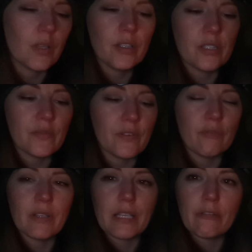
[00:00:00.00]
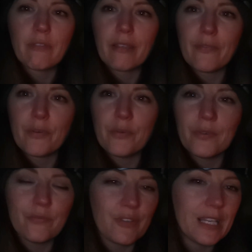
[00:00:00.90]
I just feel really grateful
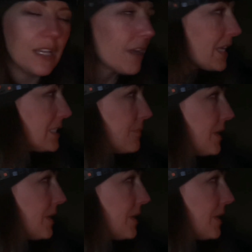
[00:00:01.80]
and really lucky to